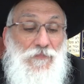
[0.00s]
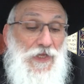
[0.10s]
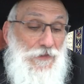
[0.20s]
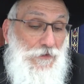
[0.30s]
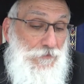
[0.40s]

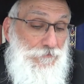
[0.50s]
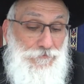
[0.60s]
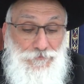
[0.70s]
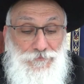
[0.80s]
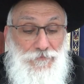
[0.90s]
I don't
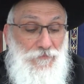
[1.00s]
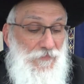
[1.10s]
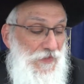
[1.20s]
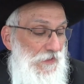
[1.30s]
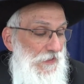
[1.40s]
know.
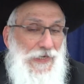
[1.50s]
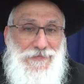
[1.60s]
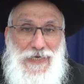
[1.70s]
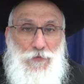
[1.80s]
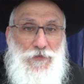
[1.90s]
I
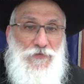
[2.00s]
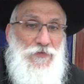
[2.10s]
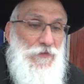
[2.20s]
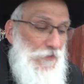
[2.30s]
doubt it.